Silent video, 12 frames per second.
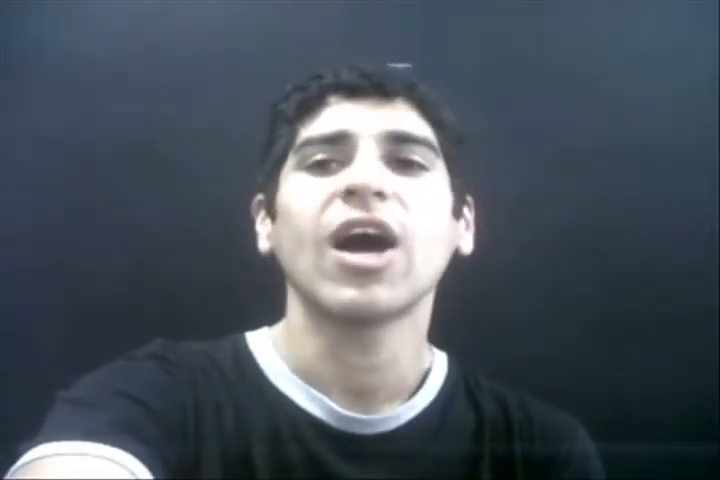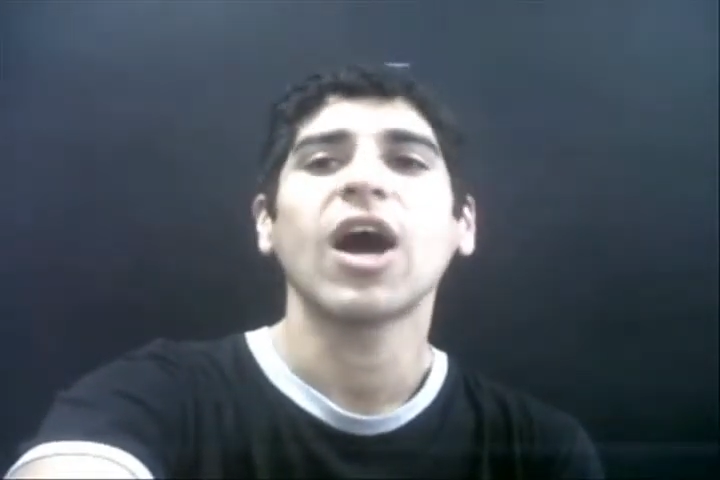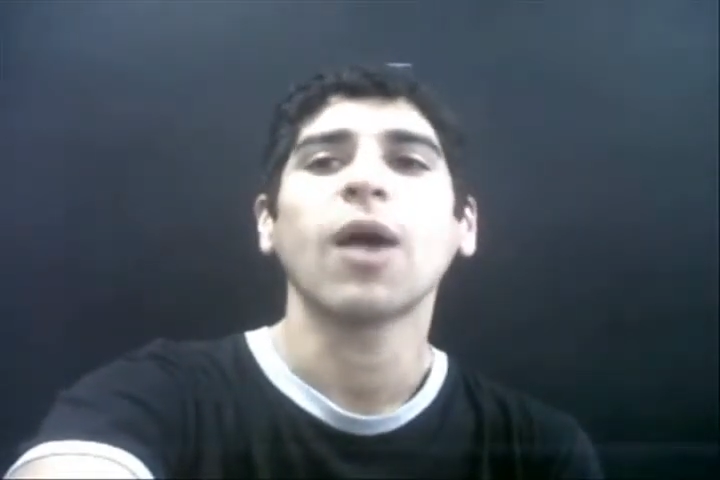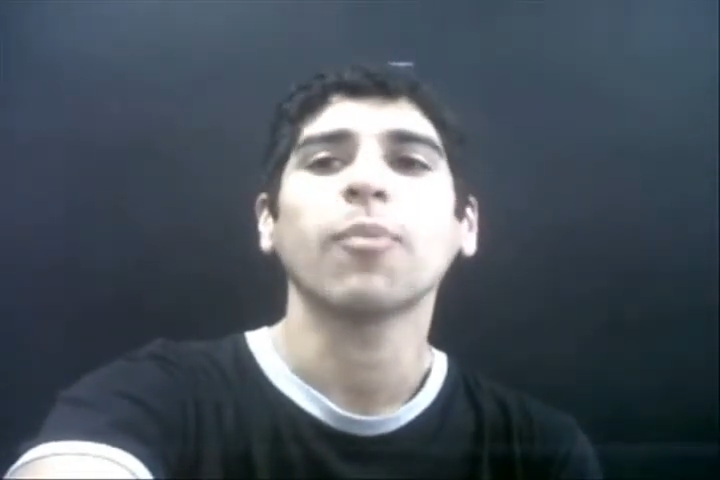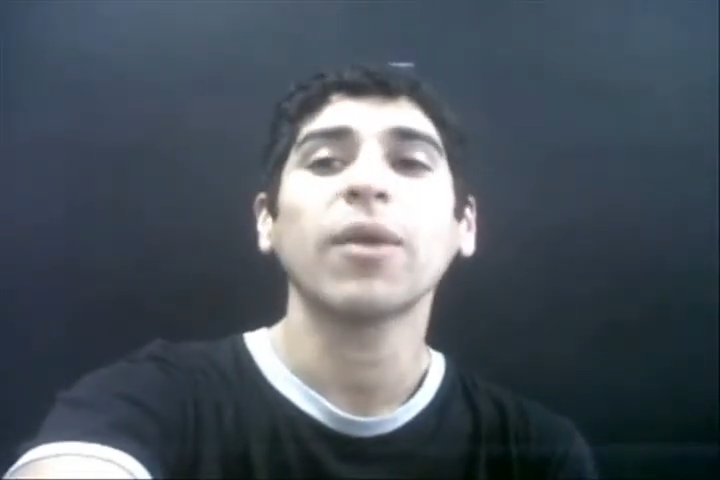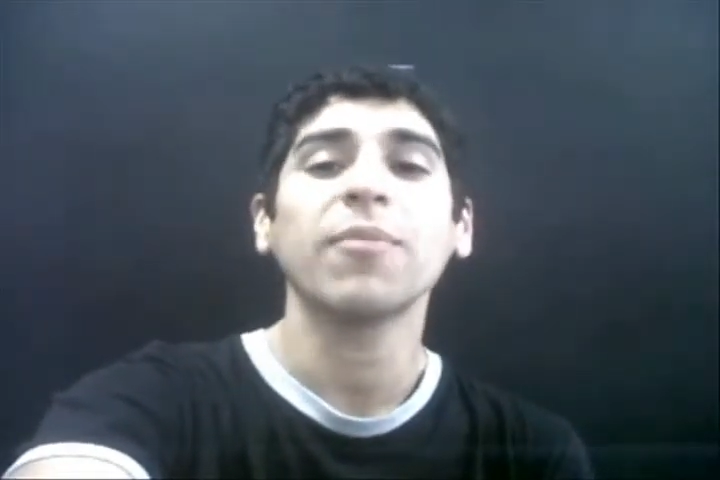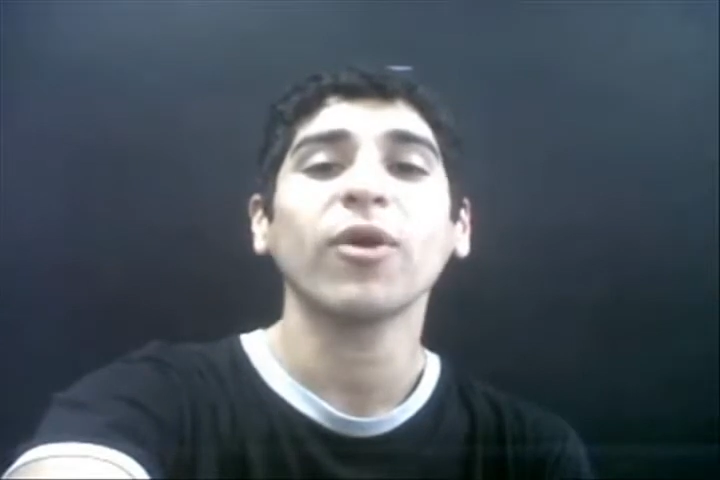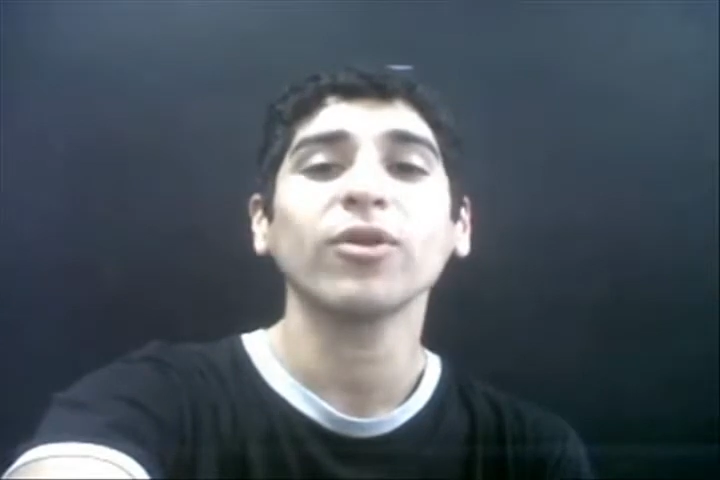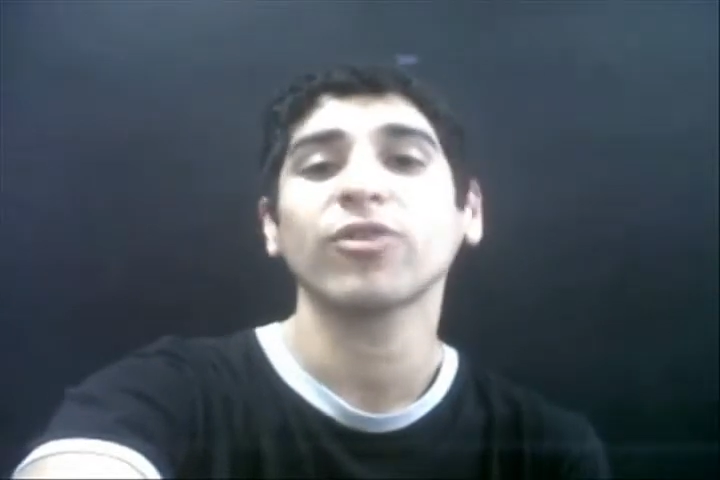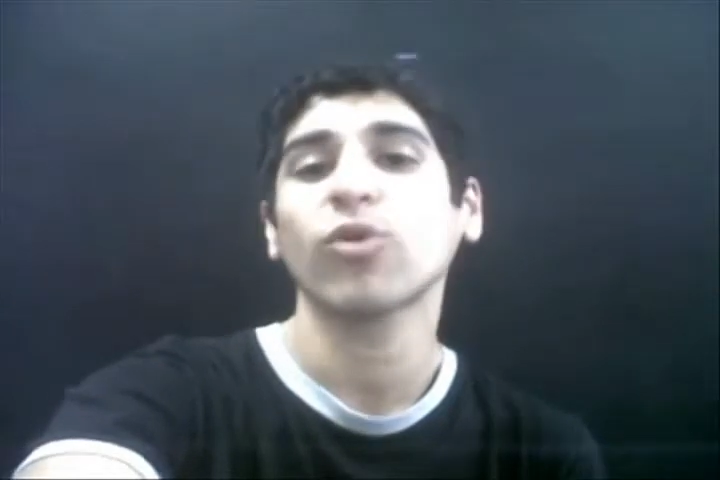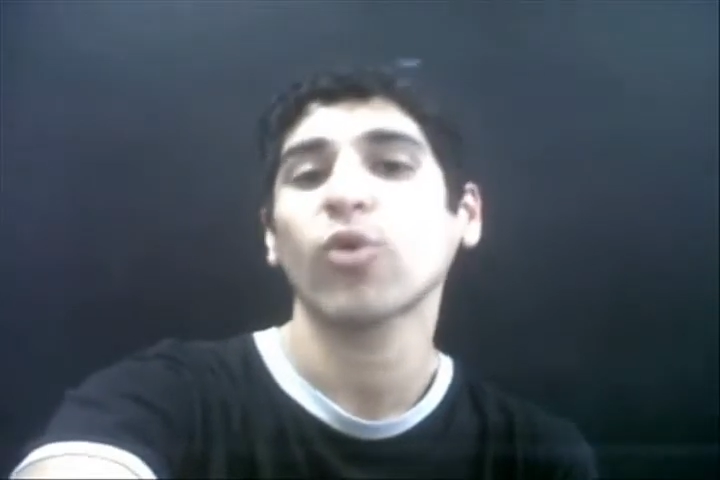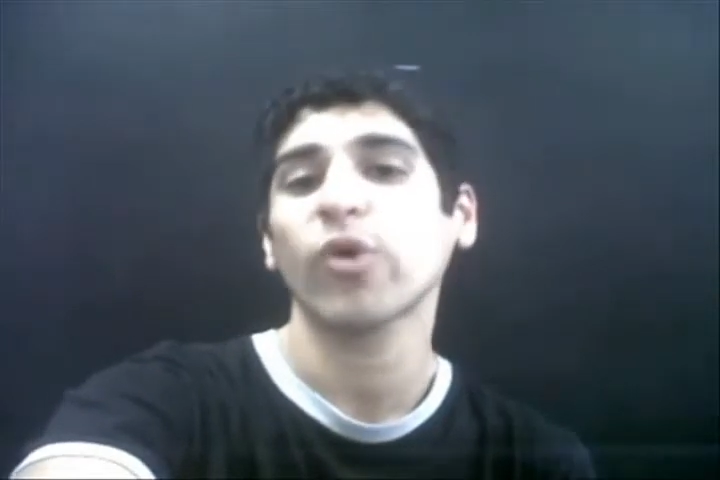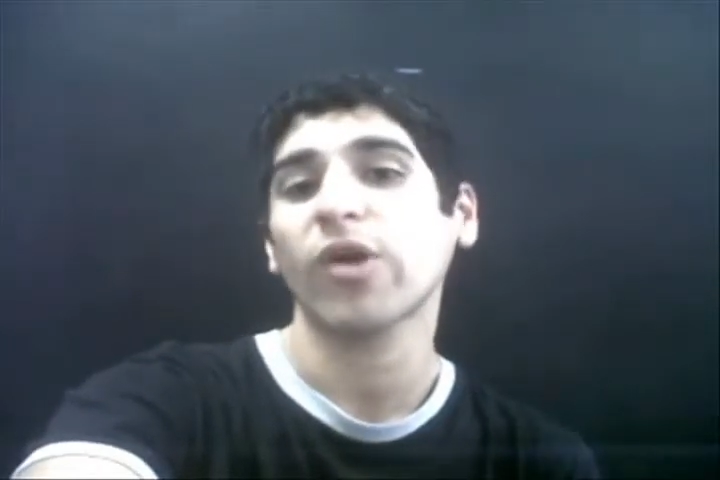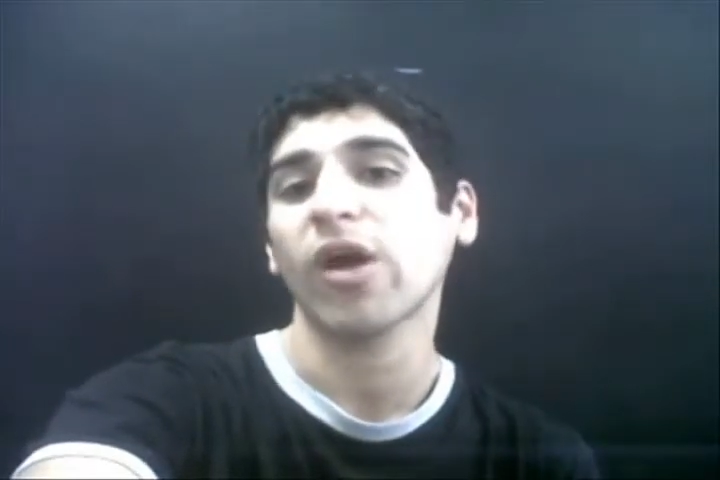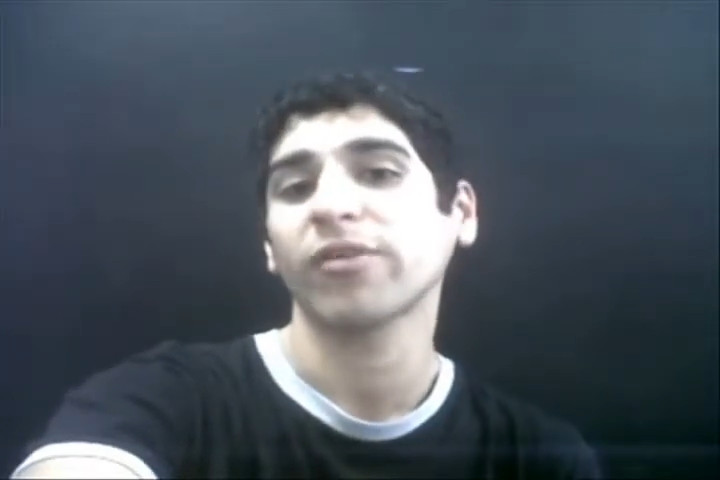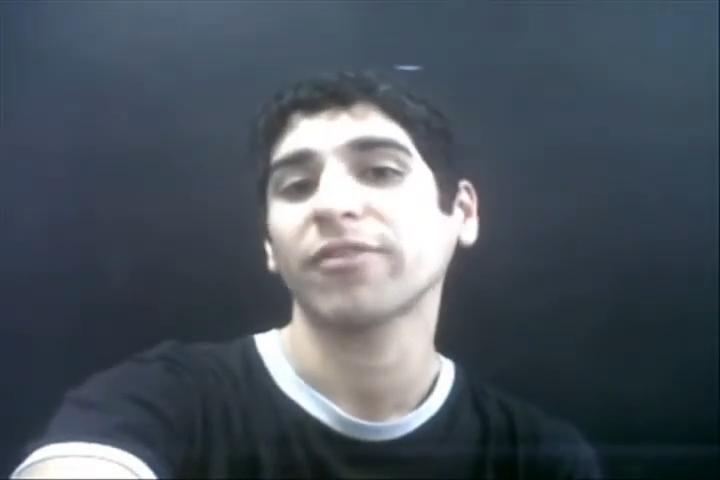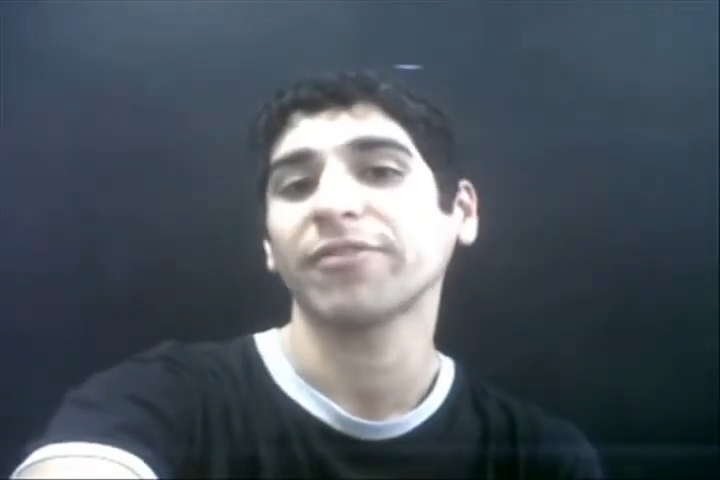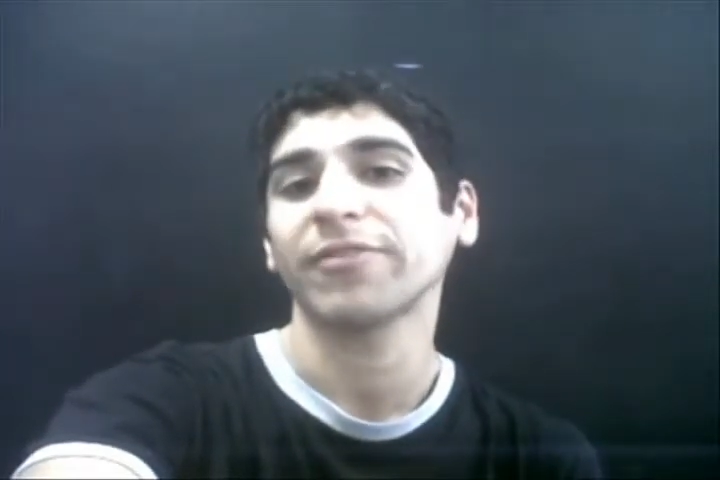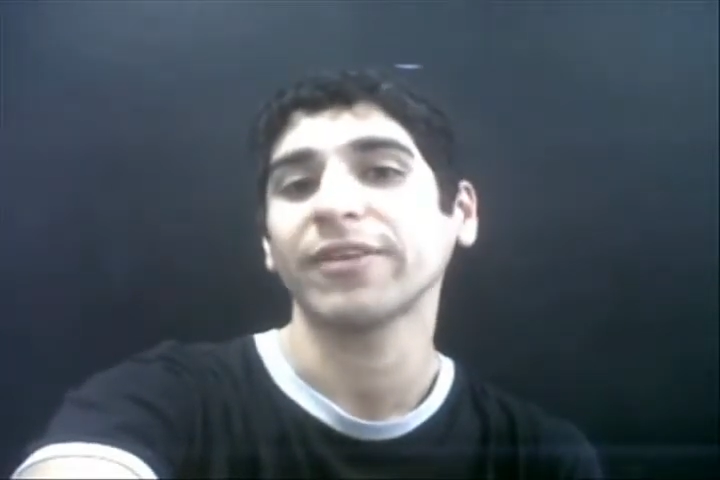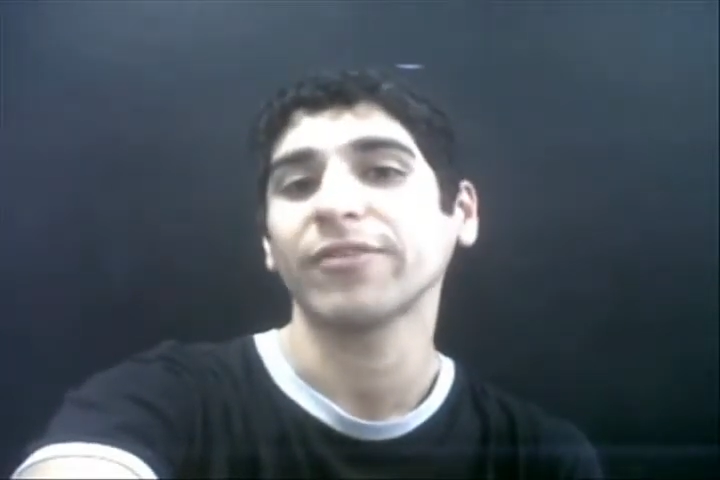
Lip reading: Primarily the choreography